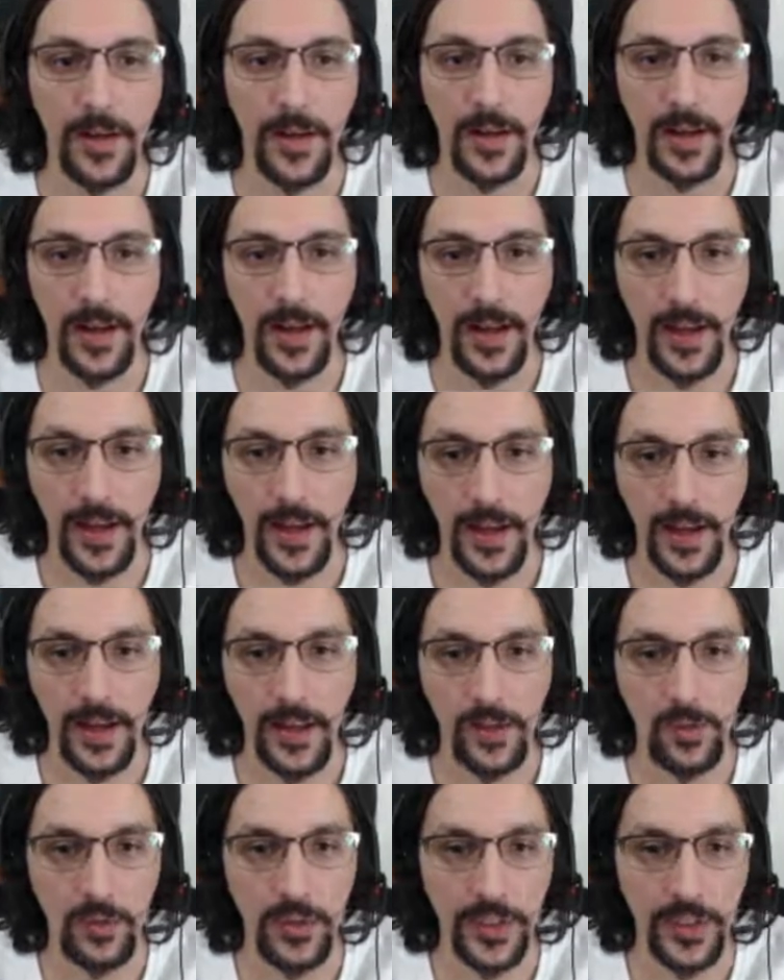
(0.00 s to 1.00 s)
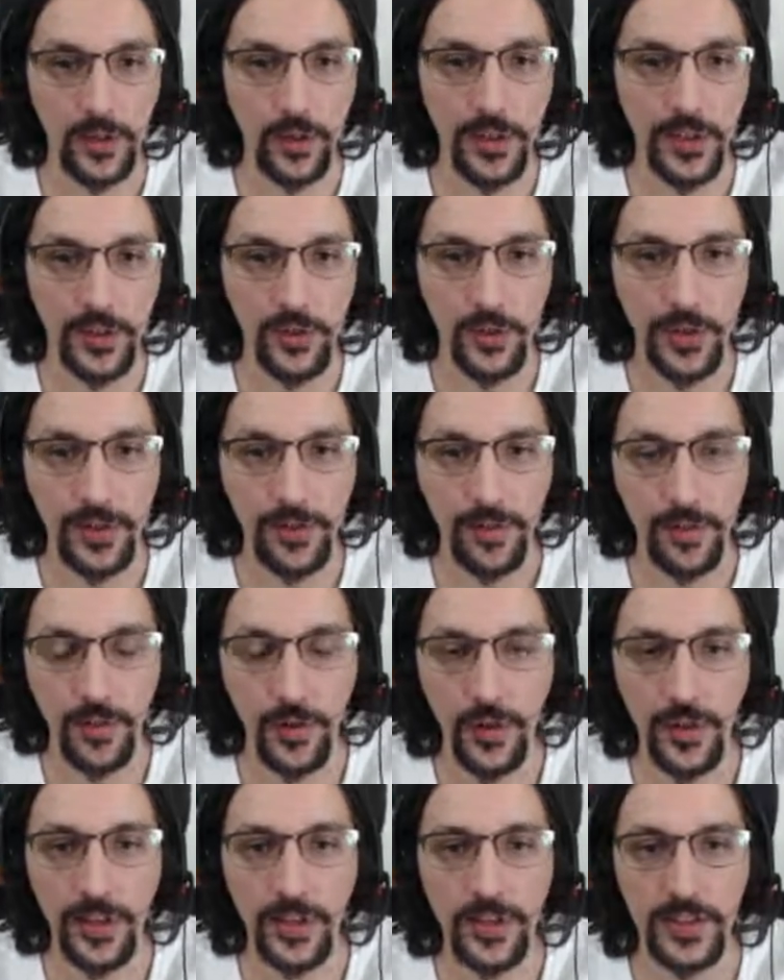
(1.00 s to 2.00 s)
And we are going to
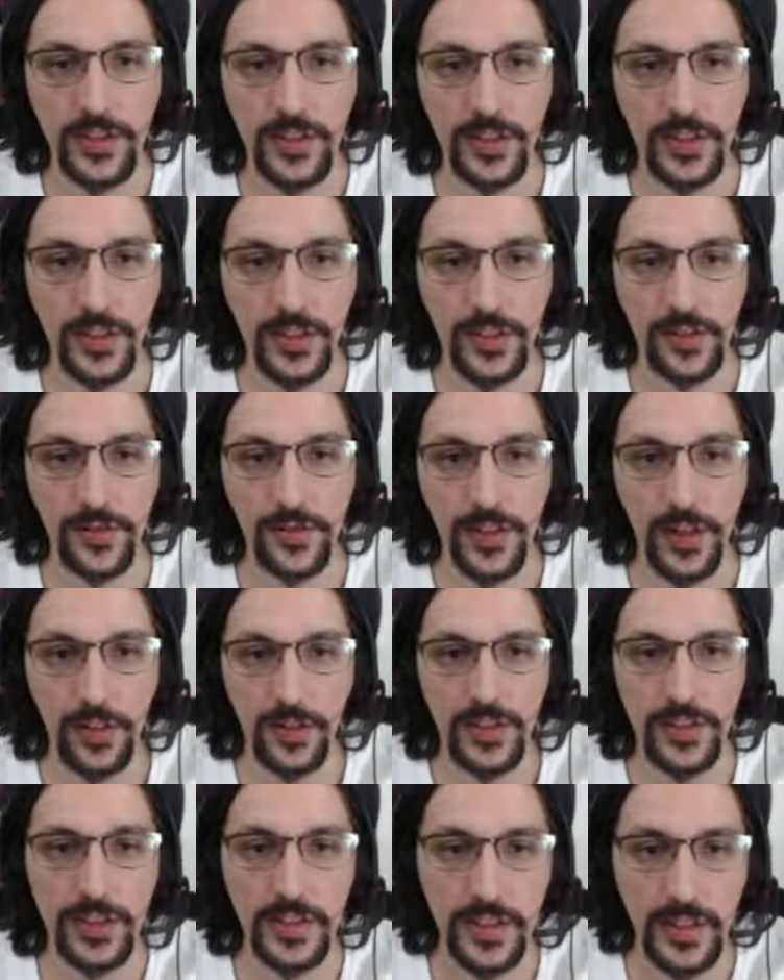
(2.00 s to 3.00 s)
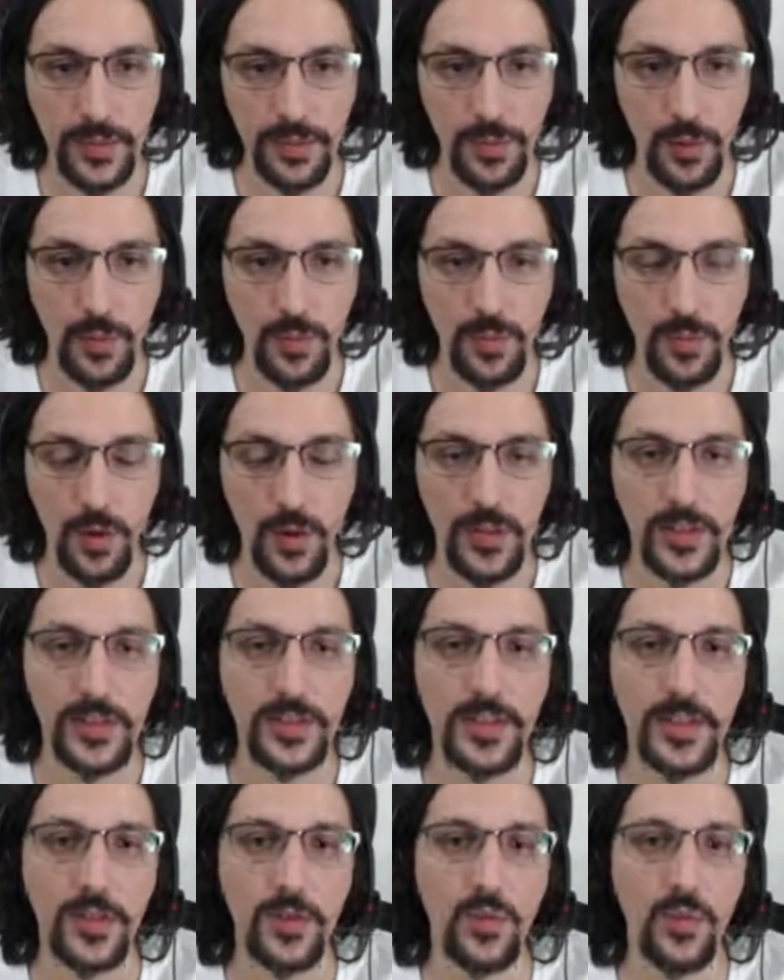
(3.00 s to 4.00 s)
enforce a very simple
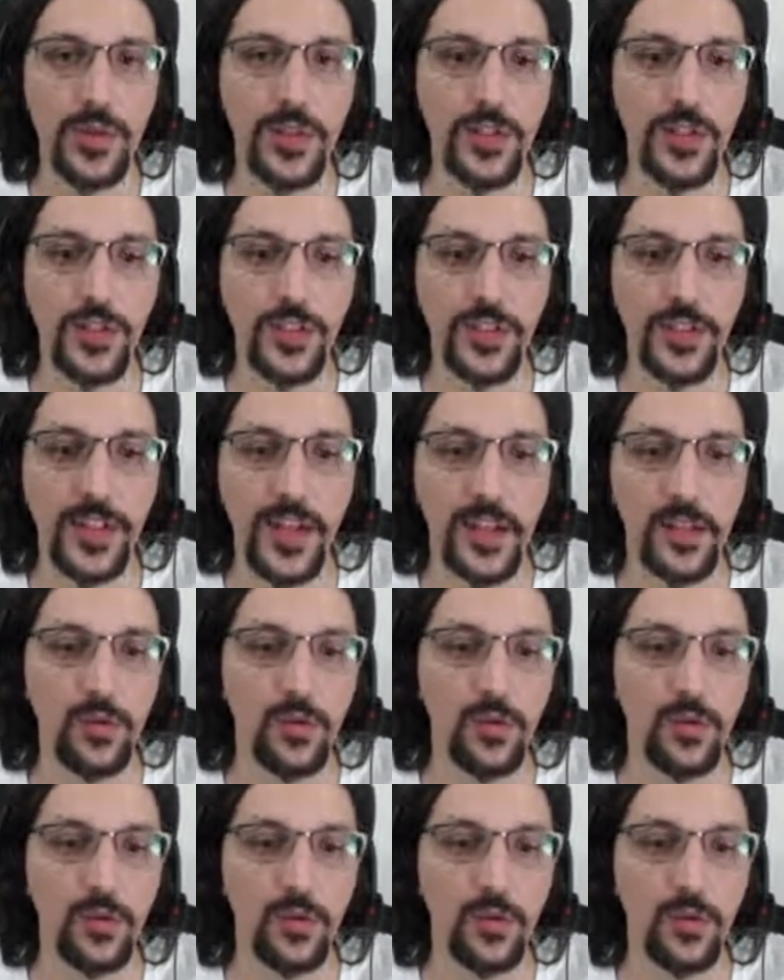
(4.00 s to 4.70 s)
policy, which is that